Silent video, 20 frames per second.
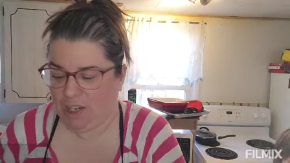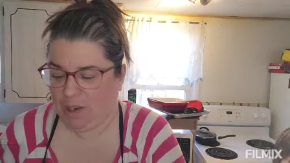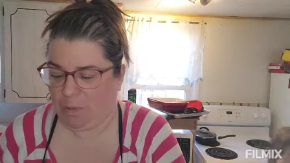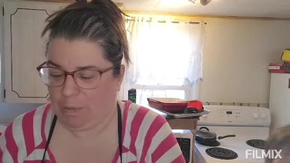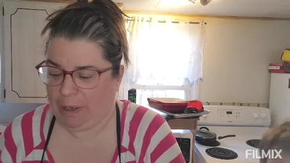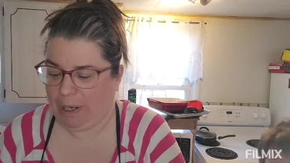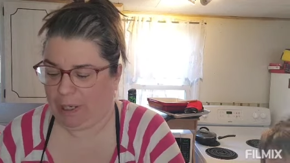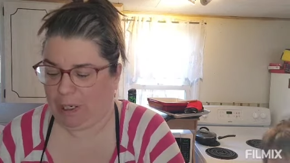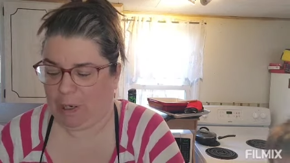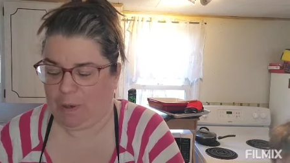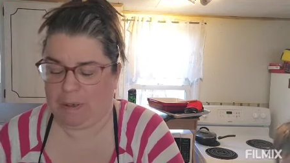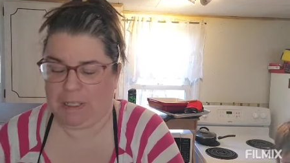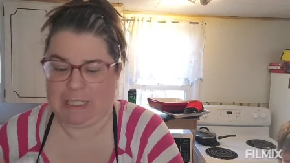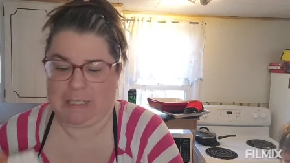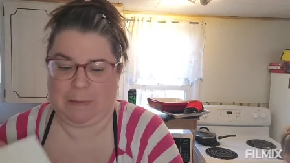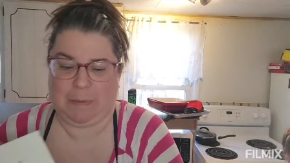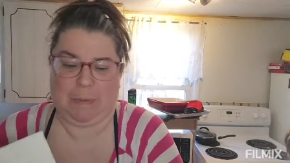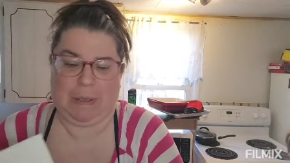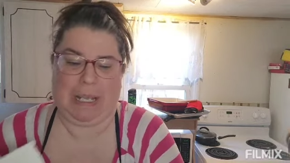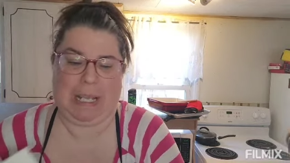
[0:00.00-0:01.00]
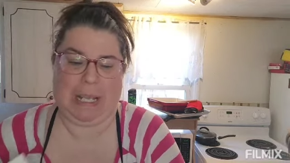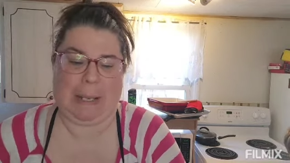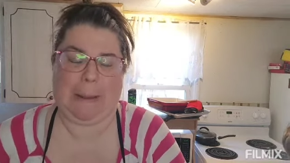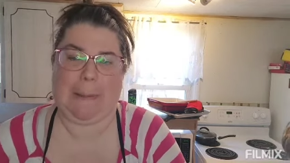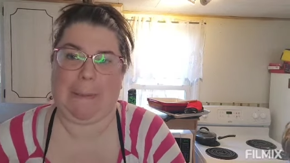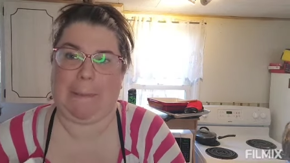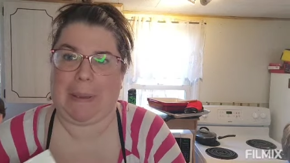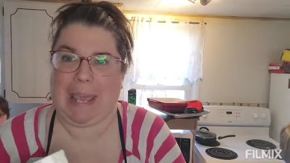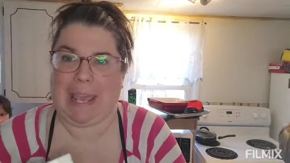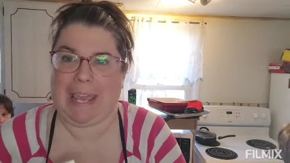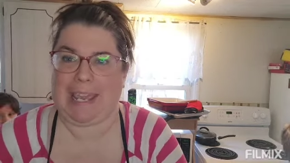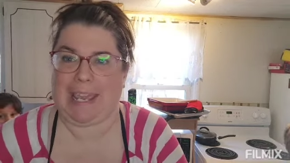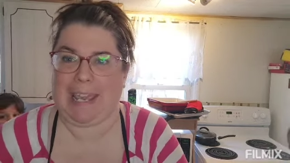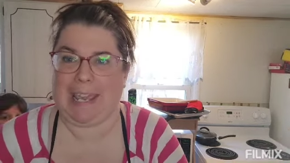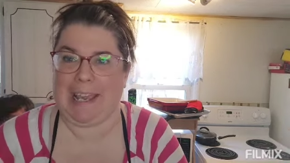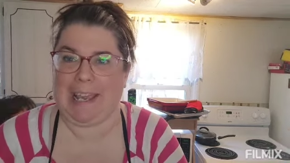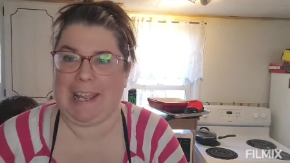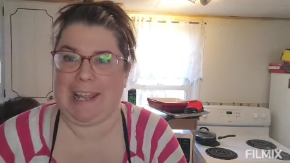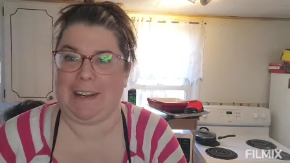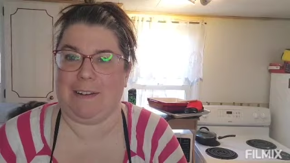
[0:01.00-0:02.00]
We are going to be
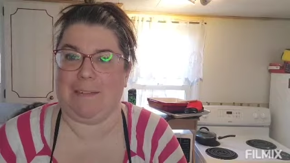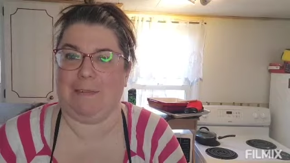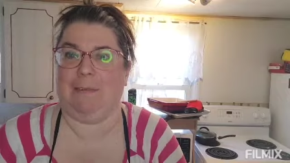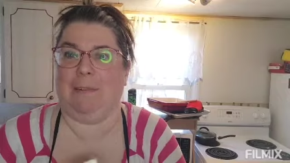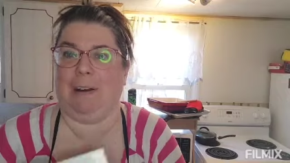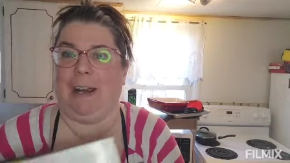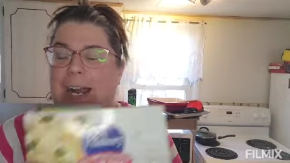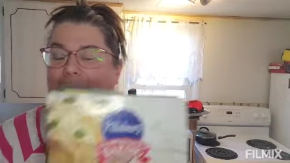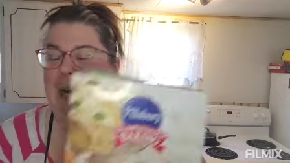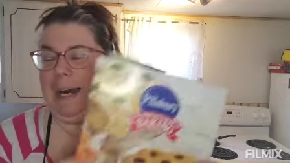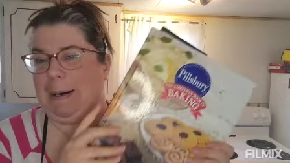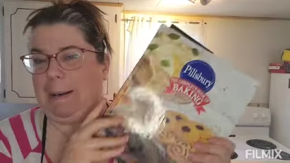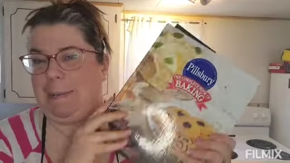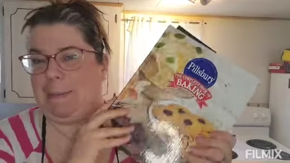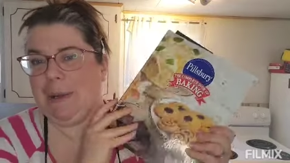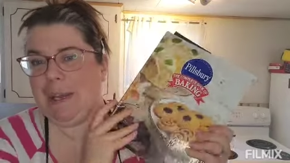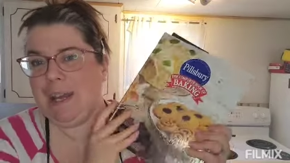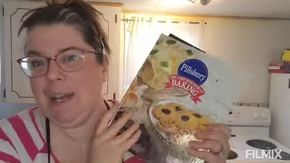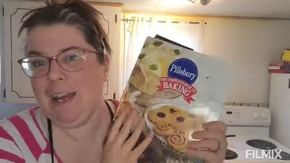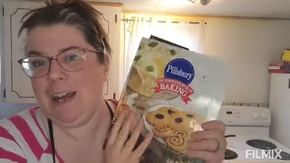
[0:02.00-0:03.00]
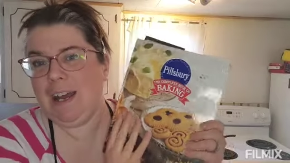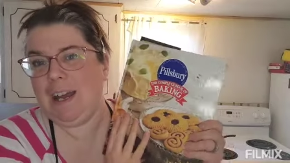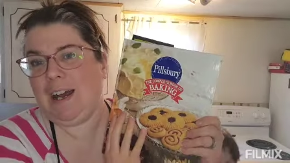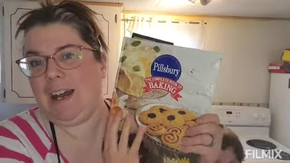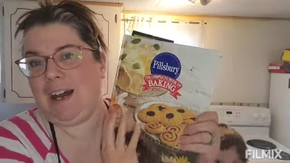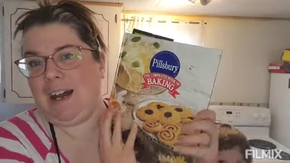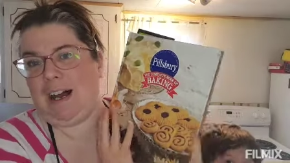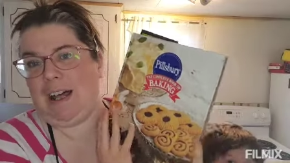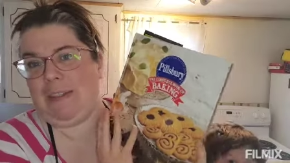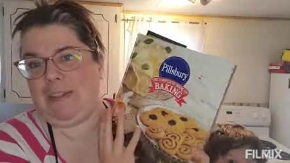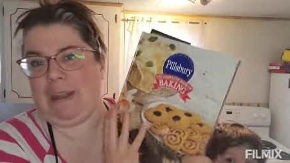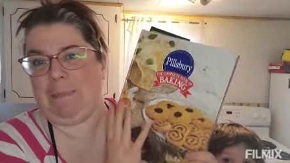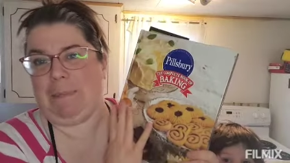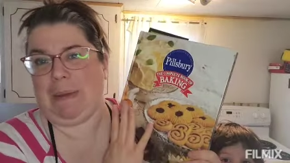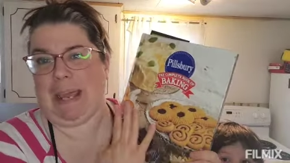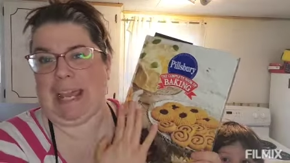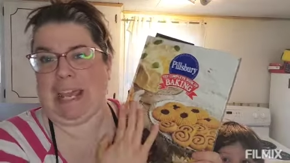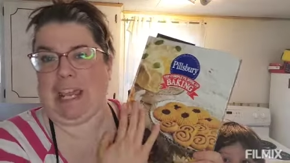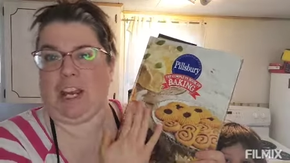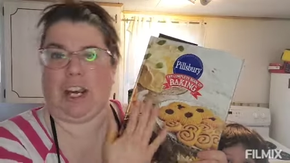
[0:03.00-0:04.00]
baking from the
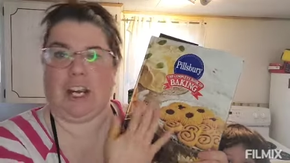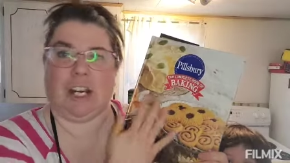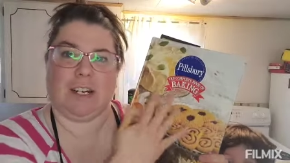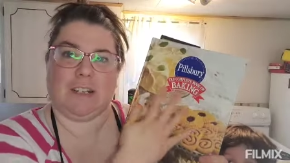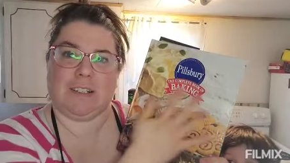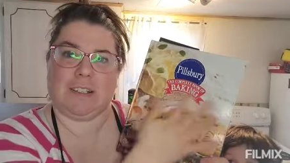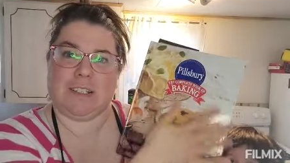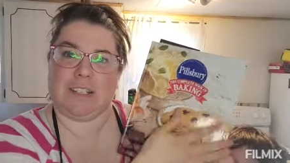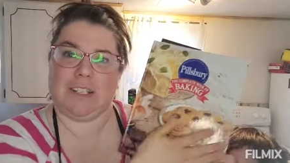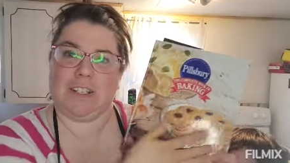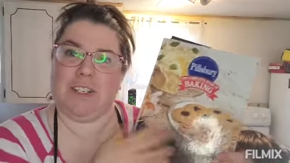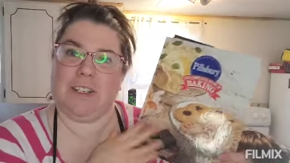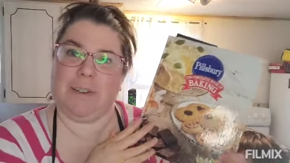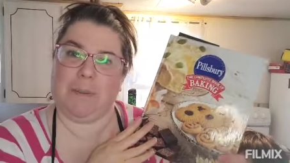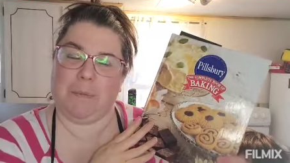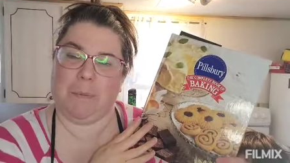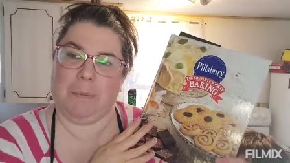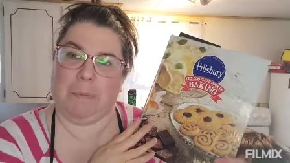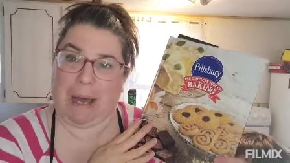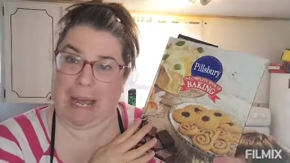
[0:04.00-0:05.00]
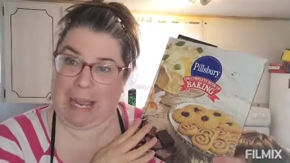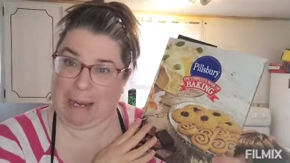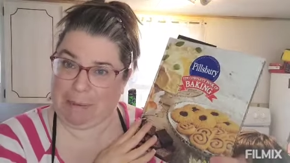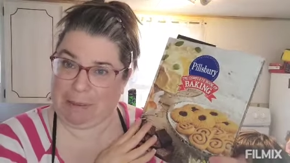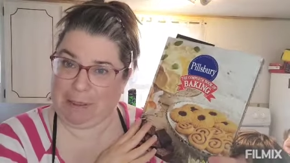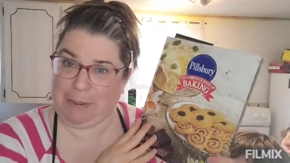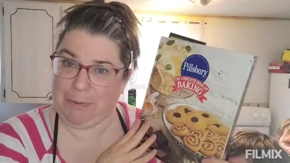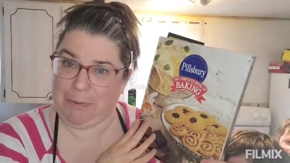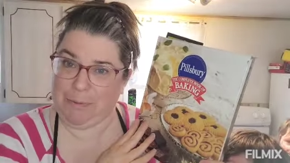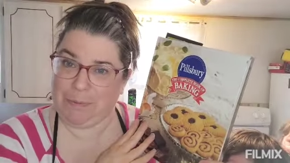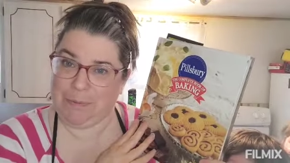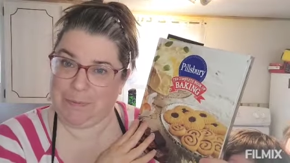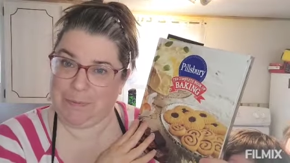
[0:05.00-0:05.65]
Baker's Bible.